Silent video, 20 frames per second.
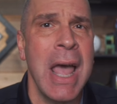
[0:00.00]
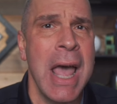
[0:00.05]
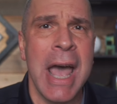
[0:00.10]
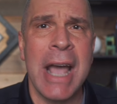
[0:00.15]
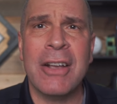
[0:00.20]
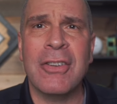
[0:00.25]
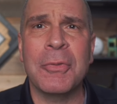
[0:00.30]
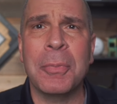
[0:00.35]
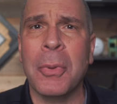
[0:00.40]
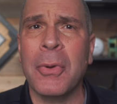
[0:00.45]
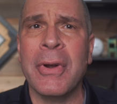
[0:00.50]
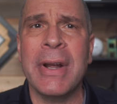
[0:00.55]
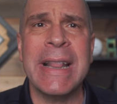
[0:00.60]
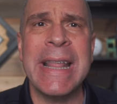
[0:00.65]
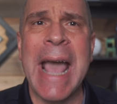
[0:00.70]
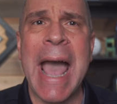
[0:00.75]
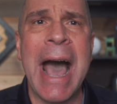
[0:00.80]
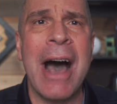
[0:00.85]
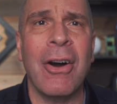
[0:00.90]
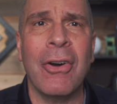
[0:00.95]
exploring
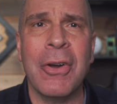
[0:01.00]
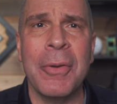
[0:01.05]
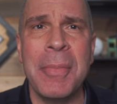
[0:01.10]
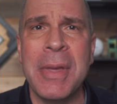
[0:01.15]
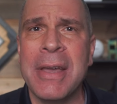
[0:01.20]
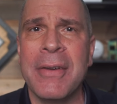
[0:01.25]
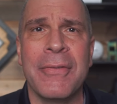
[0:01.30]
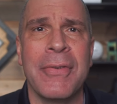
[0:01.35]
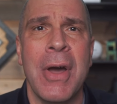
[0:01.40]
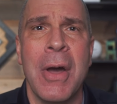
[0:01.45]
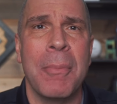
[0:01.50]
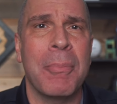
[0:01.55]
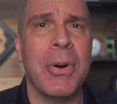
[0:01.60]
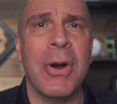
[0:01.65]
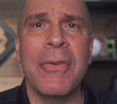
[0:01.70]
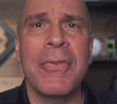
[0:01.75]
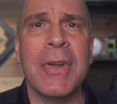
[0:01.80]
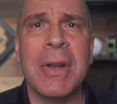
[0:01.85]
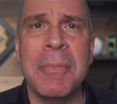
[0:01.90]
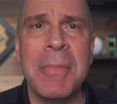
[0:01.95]
the alchemy of
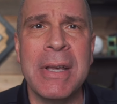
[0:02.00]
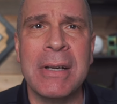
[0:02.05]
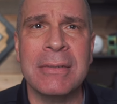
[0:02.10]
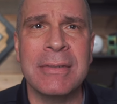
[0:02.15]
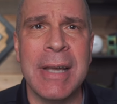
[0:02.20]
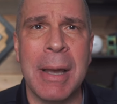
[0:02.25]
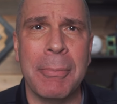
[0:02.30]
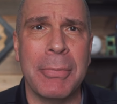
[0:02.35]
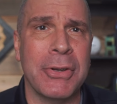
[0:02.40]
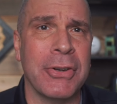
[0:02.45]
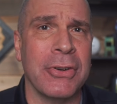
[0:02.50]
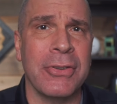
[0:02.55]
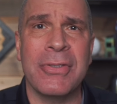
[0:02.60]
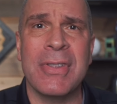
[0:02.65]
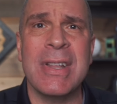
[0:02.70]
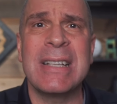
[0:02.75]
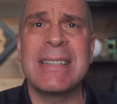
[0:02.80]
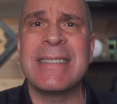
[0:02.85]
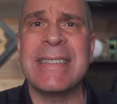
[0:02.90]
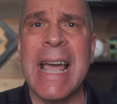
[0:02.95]
perfect meal temperatures,
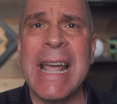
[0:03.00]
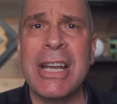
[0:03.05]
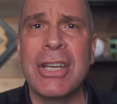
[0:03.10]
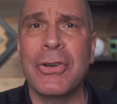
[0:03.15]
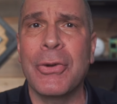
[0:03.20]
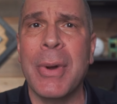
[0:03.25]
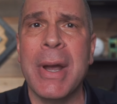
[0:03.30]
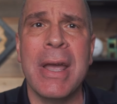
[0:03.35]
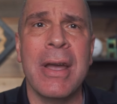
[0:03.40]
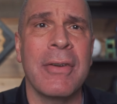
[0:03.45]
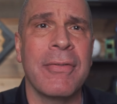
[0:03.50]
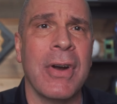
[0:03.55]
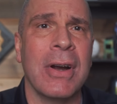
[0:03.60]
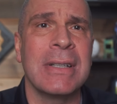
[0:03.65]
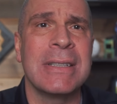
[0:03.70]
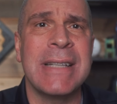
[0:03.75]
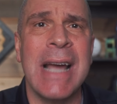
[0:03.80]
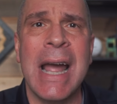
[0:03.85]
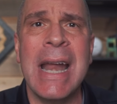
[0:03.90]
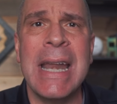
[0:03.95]
the sanctuary of our
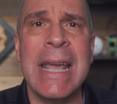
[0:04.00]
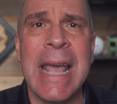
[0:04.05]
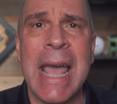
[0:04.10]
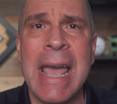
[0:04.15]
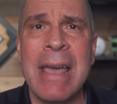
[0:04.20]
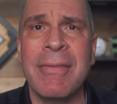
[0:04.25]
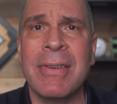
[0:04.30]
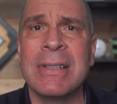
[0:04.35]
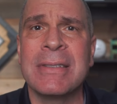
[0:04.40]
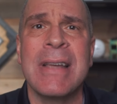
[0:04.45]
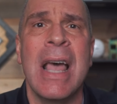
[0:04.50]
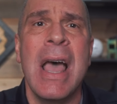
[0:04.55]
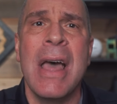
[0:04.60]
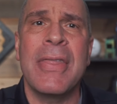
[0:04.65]
dining havens,